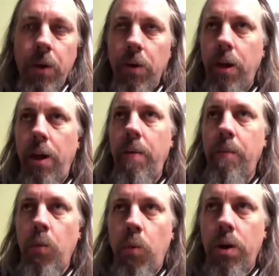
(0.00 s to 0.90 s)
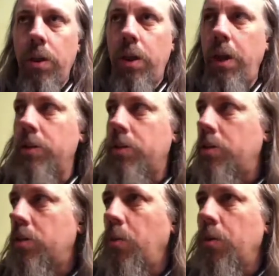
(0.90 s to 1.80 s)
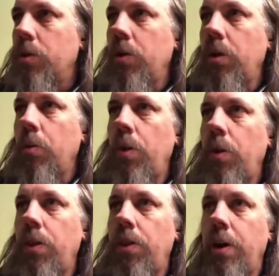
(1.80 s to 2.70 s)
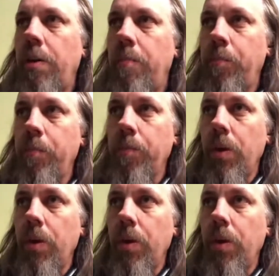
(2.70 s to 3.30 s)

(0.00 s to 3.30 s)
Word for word: Okay, one of the cases that we're dealing with um,